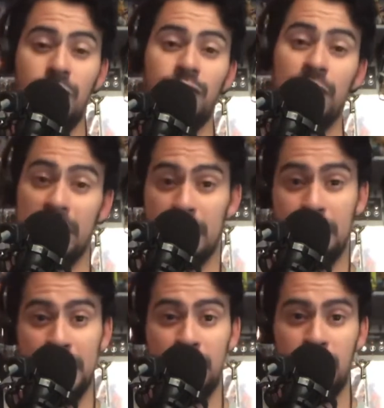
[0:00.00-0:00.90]
Rest in
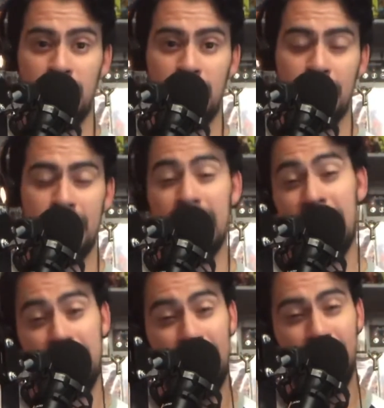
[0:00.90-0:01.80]
peace to him. And
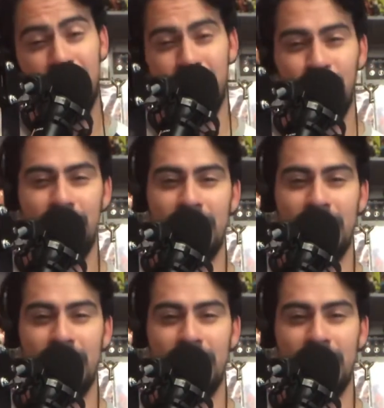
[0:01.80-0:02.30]
at the end of the movie,